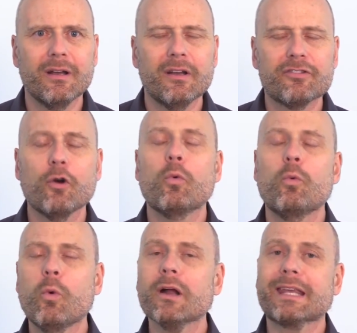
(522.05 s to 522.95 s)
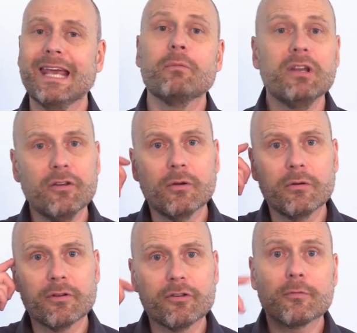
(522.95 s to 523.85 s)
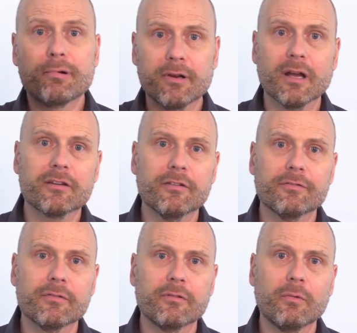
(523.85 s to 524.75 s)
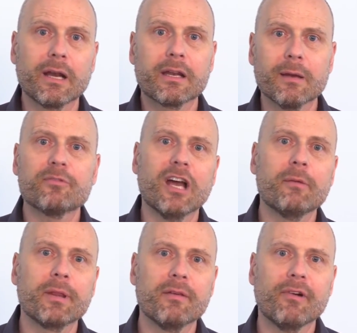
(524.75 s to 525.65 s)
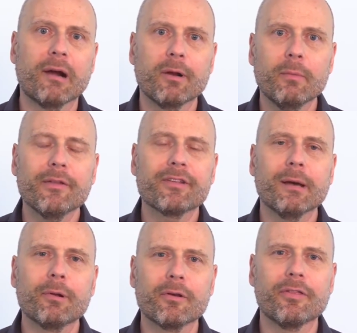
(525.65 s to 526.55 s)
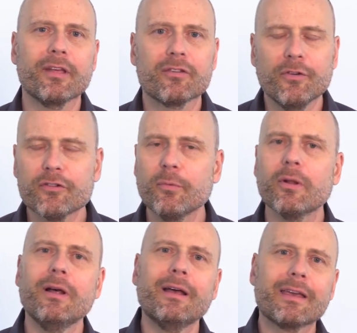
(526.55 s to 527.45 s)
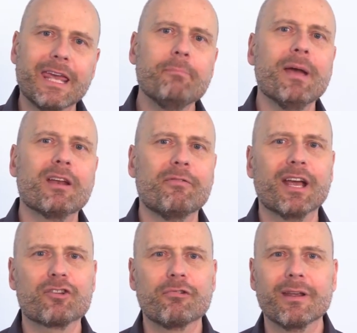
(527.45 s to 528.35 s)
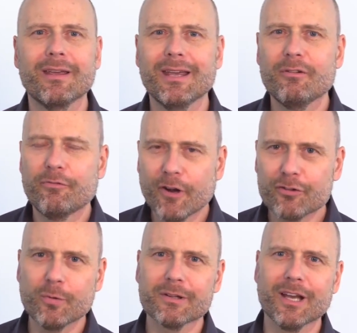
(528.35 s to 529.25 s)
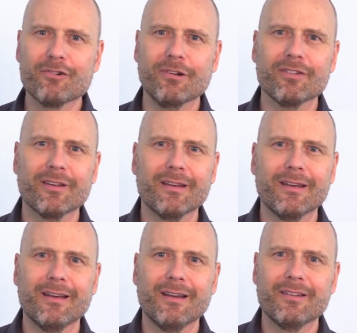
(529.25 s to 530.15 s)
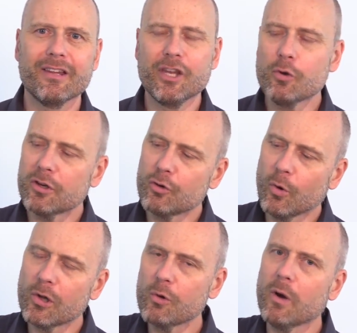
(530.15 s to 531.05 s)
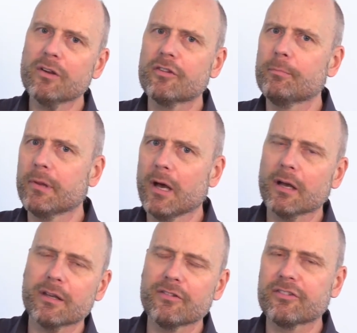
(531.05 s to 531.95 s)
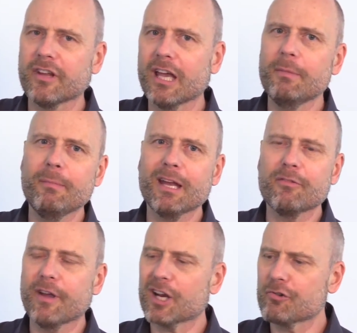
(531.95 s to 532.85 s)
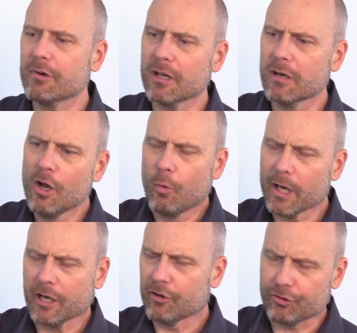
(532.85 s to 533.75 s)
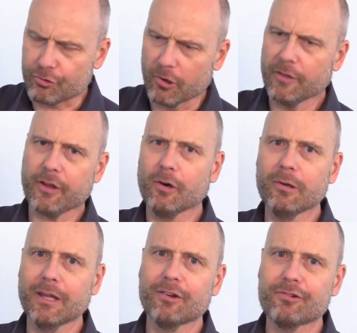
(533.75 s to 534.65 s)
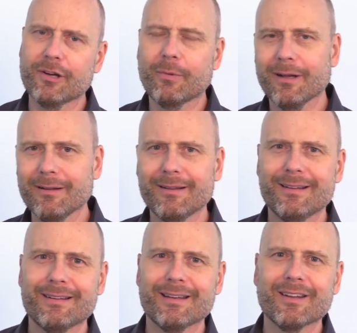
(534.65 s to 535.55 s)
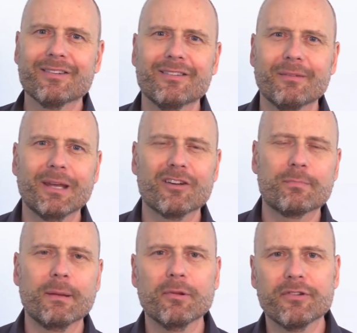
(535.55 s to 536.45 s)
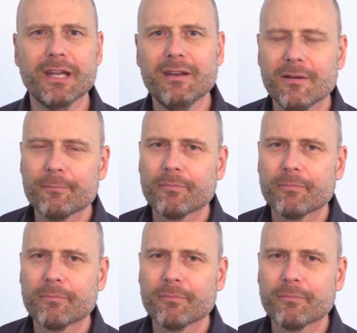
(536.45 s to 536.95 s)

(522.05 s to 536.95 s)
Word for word: So, what can we do that's sort of productive when it comes to helping the environment? Well, there's a couple of good things. First of all, keep manufacturing in first world countries. See, you can do all you want to block and stymie manufacturing, and we're going to destroy the coal industry. Well, that doesn't diminish people's need